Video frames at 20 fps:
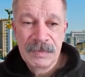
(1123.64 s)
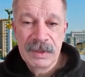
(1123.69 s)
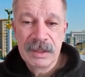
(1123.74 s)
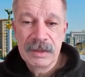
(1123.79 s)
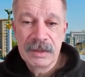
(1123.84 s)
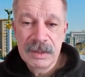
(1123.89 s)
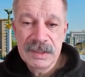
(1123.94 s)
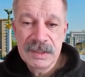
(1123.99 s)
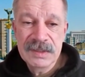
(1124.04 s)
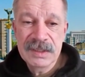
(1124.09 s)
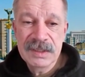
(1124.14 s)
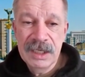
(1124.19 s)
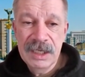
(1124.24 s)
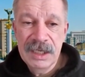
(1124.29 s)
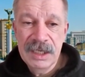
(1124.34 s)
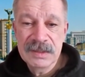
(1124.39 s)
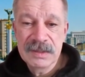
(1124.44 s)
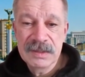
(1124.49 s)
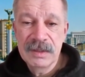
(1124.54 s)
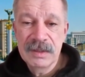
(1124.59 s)
In this
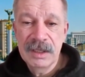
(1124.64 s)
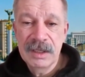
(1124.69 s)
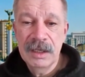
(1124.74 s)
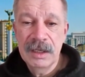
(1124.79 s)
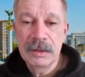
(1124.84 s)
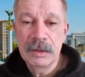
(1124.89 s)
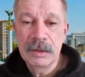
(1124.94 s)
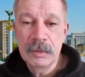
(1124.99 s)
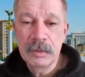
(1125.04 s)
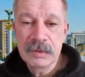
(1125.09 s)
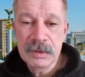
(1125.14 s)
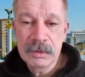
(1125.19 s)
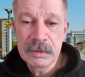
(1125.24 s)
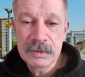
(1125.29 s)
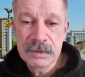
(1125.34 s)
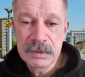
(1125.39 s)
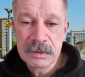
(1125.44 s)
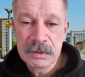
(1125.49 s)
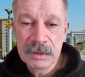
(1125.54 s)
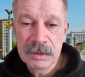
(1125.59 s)
case, they are
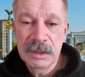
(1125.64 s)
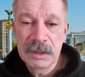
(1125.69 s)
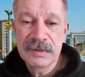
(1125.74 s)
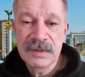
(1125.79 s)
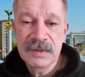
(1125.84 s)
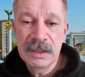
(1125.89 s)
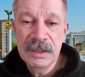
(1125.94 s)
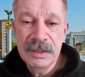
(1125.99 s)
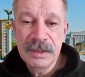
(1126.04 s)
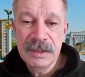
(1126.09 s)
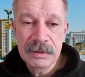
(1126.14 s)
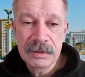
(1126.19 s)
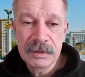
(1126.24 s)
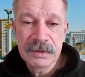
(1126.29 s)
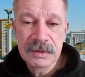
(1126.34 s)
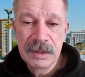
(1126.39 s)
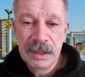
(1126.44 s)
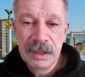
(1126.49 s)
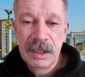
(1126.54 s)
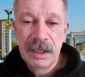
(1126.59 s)
losers as
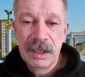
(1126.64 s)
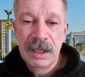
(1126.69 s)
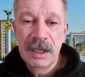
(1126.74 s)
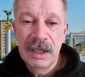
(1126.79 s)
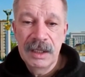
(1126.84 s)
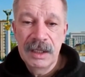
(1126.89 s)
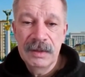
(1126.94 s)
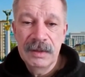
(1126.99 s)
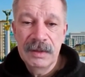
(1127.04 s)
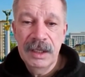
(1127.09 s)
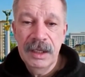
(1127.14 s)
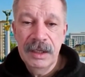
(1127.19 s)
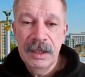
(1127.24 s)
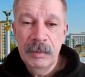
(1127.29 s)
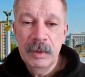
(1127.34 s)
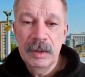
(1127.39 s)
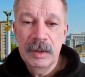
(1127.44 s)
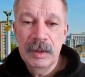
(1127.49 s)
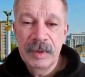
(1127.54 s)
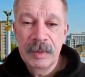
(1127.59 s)
leaders, and they
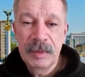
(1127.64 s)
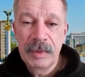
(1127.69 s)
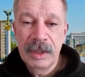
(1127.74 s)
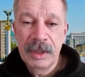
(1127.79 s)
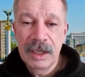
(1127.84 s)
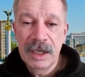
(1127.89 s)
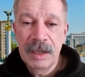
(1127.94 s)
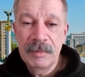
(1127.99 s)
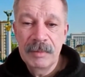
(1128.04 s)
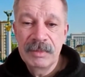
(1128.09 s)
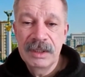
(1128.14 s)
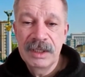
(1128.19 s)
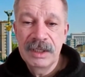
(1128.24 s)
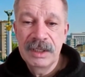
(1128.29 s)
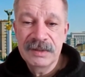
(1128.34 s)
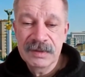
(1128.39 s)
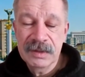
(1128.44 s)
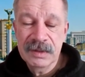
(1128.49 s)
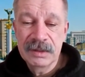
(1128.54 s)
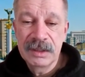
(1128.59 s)
will become
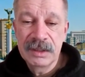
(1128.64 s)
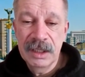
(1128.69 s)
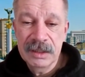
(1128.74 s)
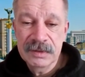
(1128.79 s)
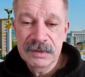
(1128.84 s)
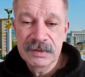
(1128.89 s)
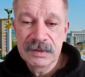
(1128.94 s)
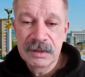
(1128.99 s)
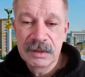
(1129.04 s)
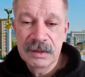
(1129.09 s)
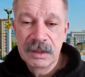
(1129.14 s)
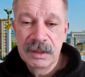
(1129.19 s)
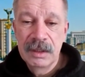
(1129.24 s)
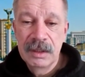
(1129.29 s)
next